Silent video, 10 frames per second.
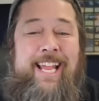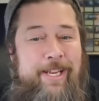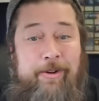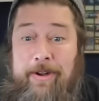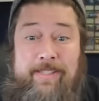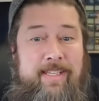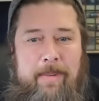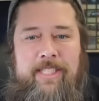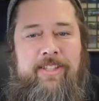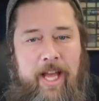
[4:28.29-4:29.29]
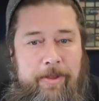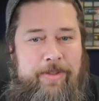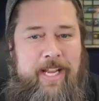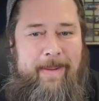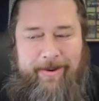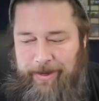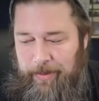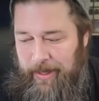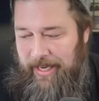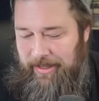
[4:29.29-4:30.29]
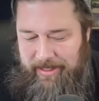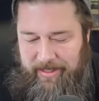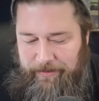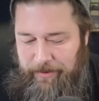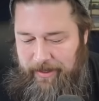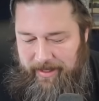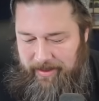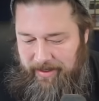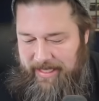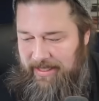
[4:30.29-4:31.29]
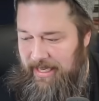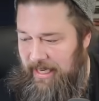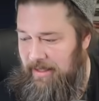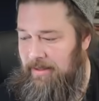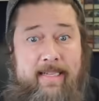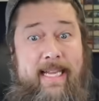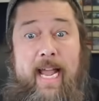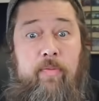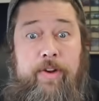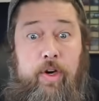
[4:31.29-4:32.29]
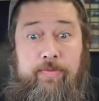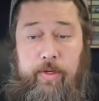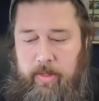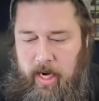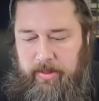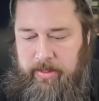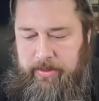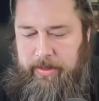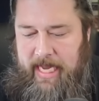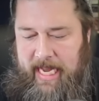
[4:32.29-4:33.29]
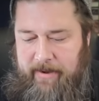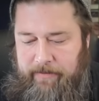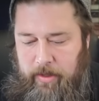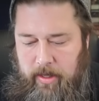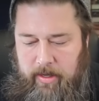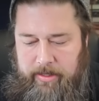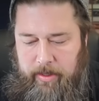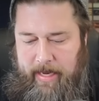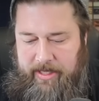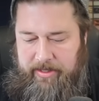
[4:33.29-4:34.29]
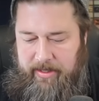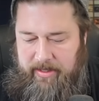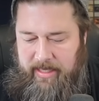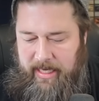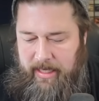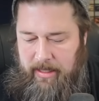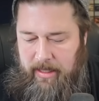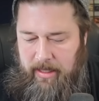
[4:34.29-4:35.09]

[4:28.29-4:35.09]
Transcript: You couldn't see much. The other thing about Goodwill is if you look at the listing, lay out very few cards. There's only a handful of cards that you actually see.